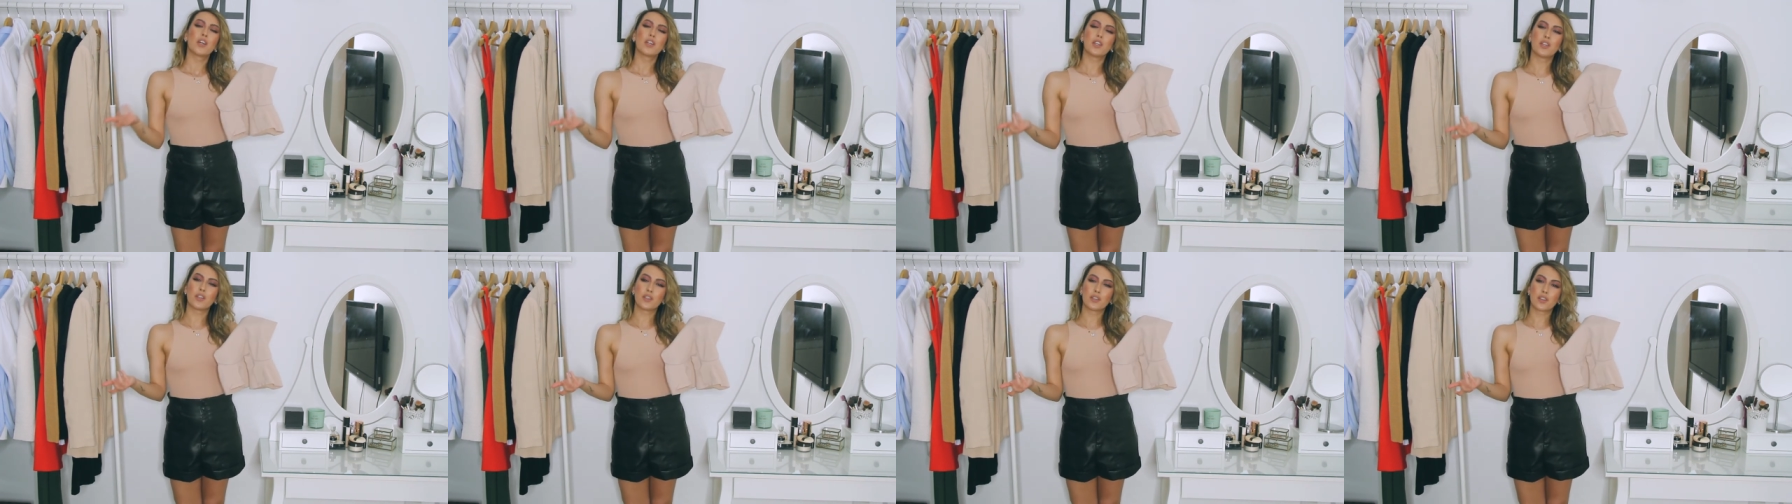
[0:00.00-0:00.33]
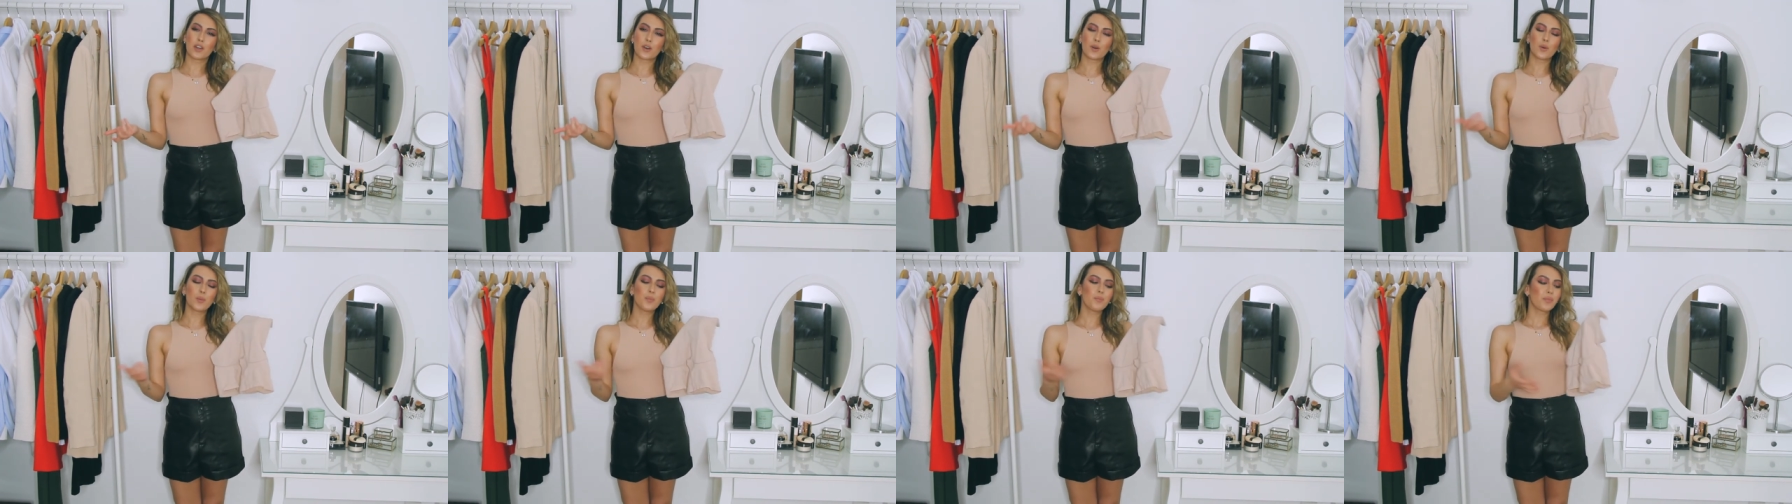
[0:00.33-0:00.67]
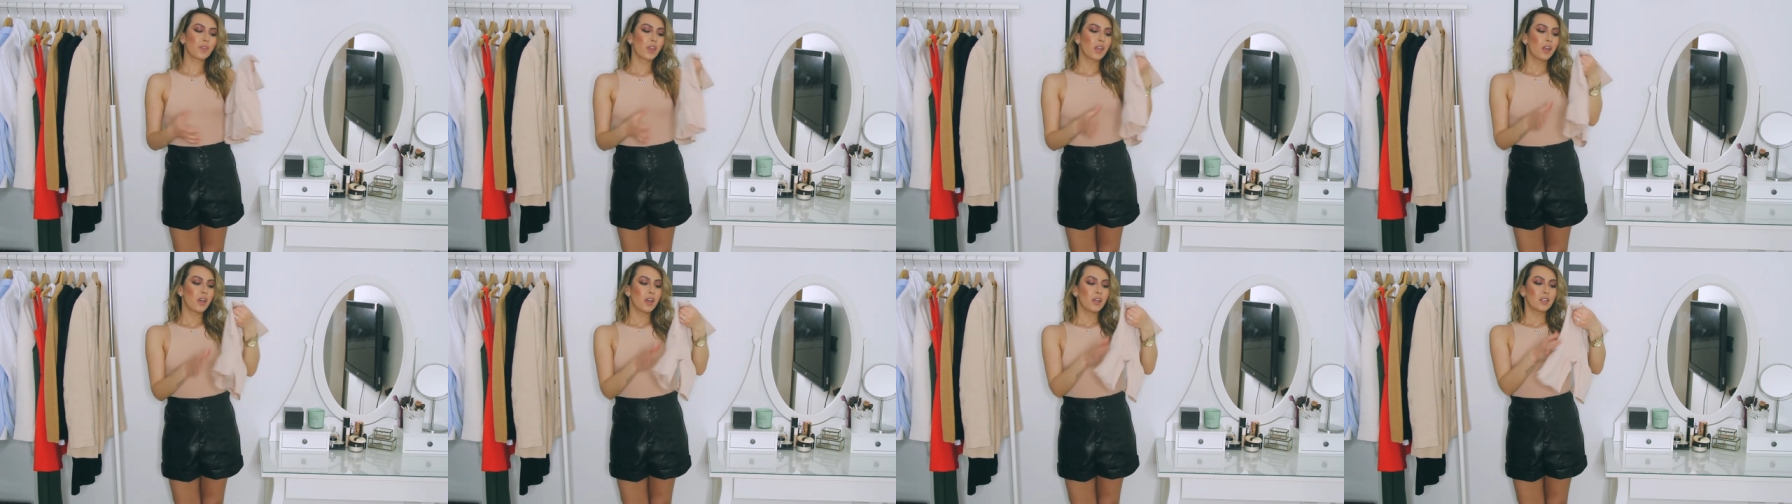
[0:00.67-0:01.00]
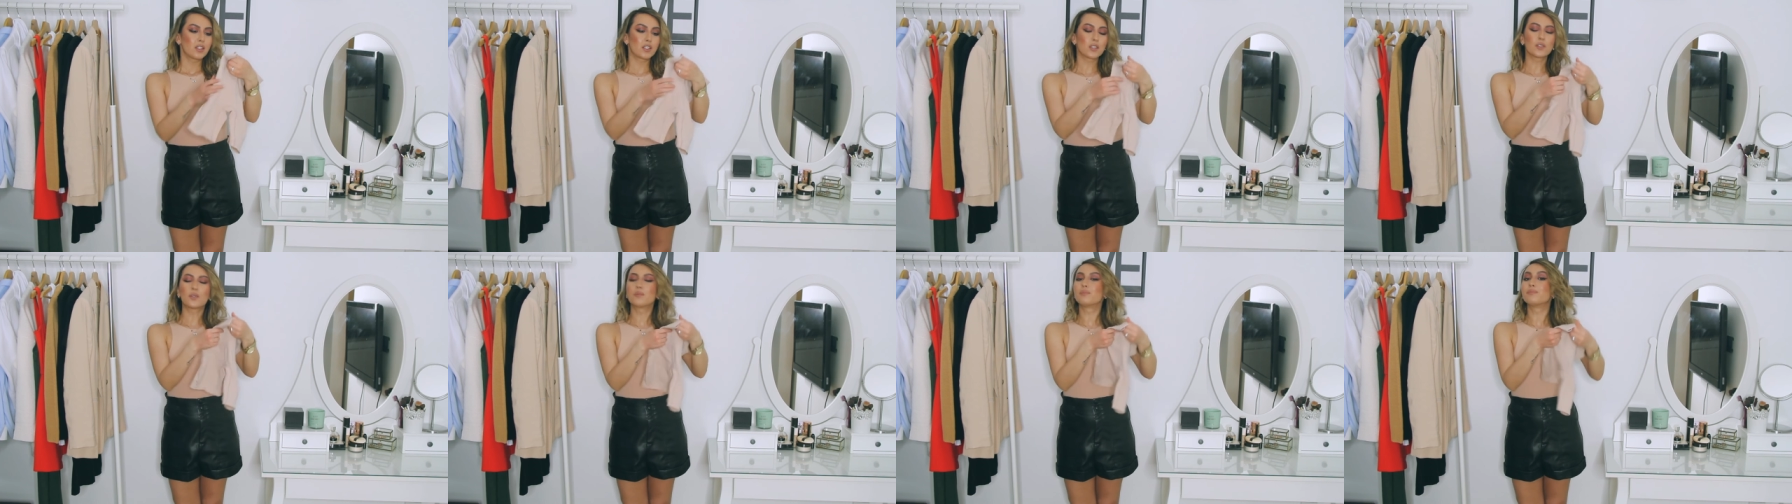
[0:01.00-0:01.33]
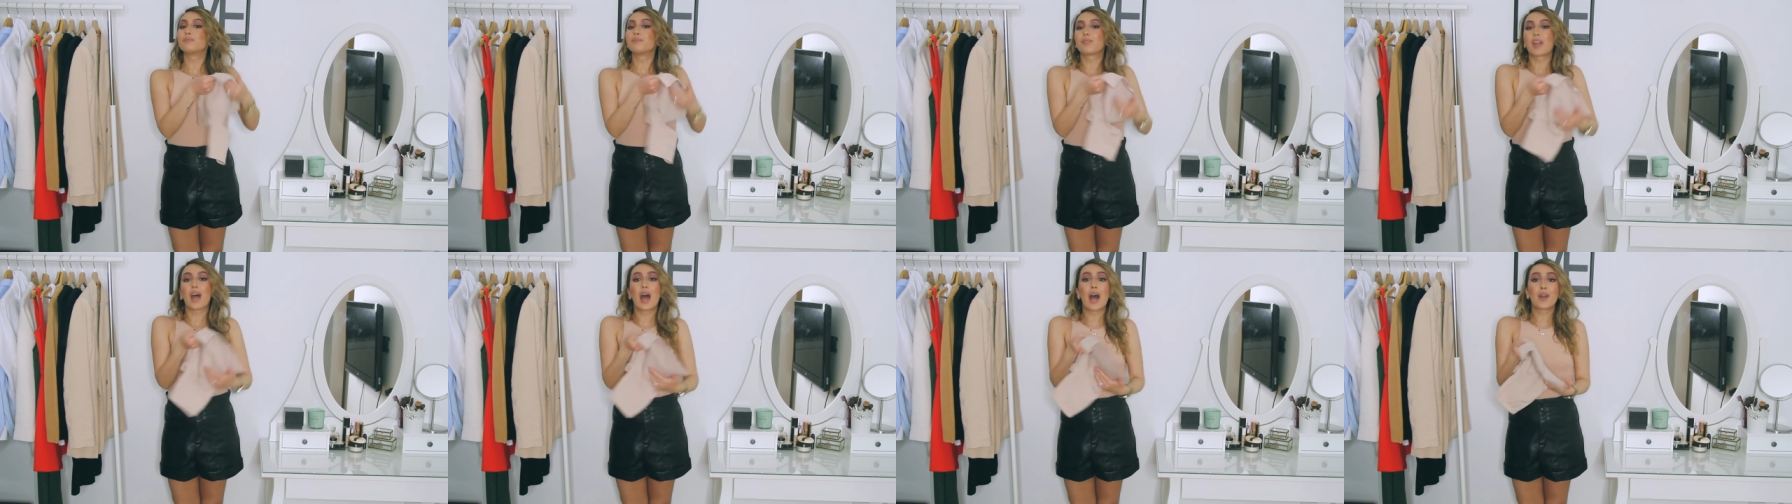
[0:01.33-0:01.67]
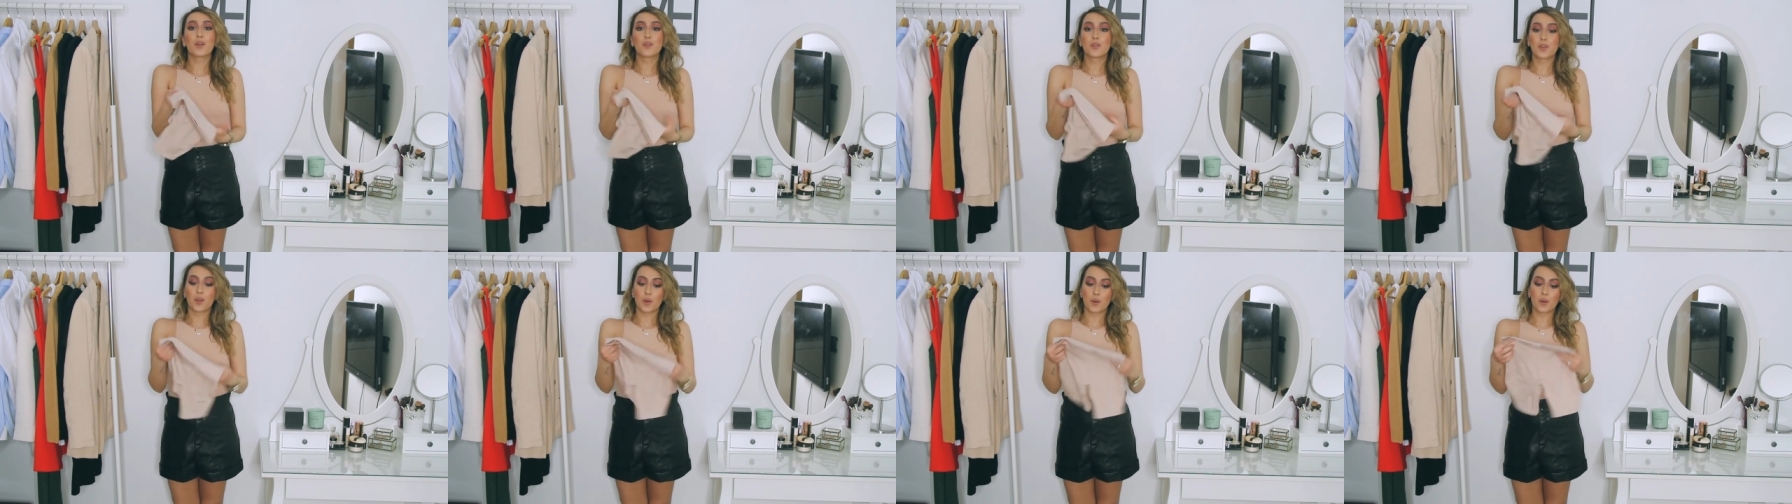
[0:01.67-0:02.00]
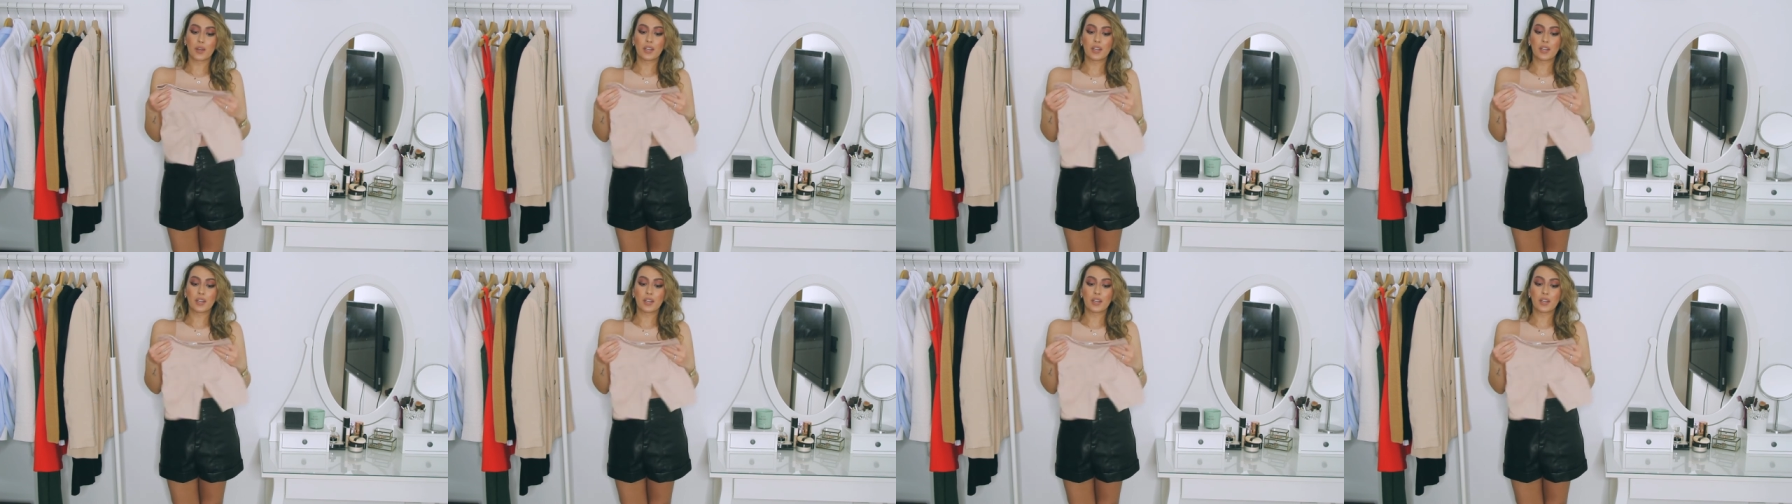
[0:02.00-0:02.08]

you know? So, I don't know,